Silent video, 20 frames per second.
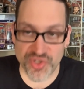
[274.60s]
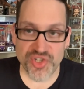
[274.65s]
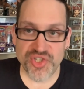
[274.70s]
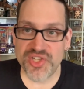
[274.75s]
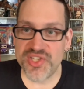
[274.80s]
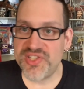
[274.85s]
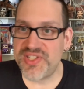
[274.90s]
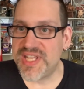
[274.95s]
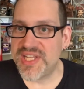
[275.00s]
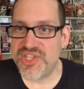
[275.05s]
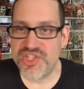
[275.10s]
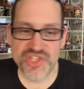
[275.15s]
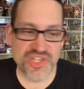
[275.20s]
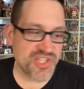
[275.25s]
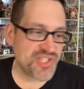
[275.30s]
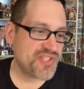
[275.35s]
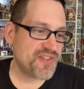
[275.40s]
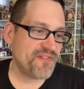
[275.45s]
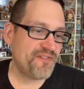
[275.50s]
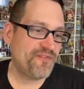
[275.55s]
just, it's
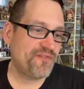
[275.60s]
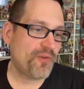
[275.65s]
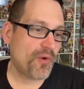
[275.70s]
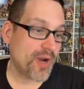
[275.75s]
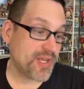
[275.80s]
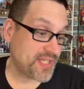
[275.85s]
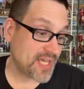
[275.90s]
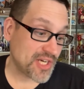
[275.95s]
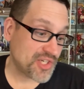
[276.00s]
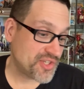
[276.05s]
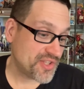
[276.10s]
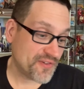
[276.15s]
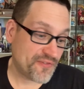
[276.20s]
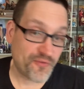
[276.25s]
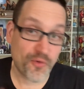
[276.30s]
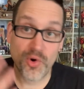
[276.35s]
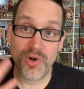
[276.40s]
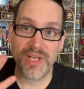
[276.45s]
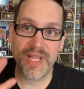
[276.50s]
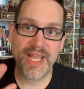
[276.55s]
just the four, it's actually the
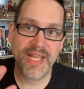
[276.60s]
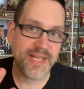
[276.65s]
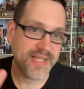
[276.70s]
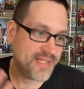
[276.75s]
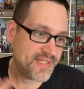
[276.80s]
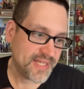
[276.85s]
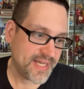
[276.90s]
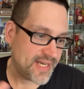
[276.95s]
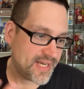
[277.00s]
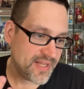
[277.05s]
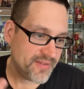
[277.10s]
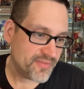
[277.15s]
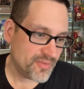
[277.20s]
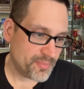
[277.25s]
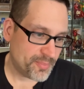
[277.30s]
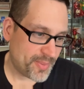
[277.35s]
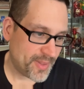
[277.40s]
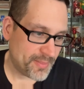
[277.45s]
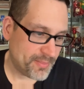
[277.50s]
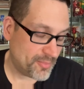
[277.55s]
four ladies. I didn't
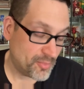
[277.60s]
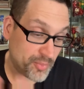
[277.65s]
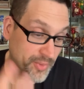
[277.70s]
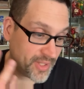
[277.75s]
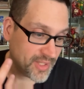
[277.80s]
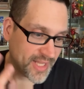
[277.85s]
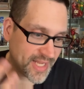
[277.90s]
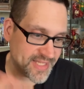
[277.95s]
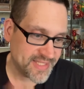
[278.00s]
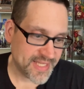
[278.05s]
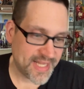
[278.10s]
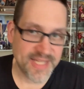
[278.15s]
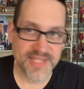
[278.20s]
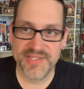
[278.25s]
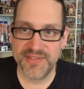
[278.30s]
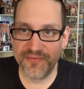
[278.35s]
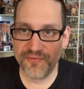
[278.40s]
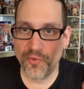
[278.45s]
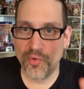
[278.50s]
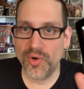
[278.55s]
even realize that.
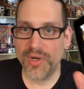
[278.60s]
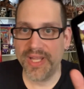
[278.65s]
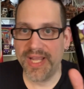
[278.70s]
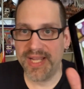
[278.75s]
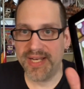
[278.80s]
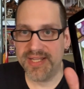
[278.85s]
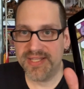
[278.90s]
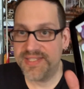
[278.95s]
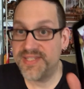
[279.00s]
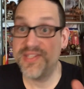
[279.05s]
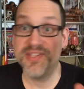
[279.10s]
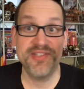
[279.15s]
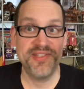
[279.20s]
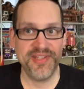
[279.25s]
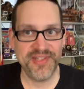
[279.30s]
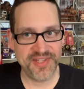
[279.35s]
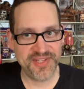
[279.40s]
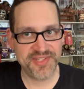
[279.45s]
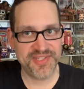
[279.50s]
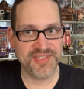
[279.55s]
It's the four ladies.
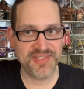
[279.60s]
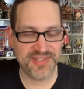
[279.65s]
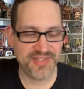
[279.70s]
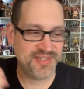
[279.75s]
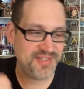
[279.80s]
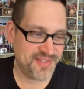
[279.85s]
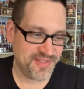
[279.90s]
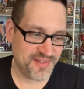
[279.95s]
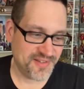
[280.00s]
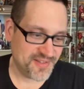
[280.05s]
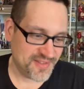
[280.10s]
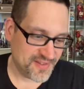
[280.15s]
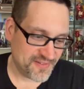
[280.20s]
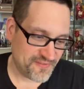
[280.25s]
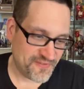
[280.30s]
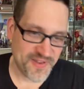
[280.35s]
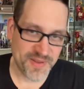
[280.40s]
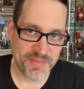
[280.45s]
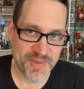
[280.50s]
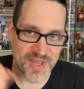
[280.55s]
This is the
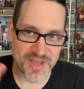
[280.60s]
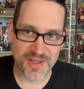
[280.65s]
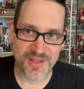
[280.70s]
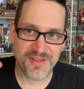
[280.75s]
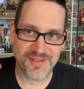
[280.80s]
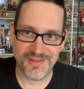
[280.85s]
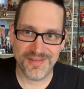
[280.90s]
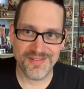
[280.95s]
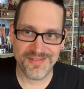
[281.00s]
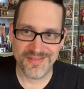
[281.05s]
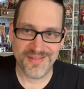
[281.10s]
female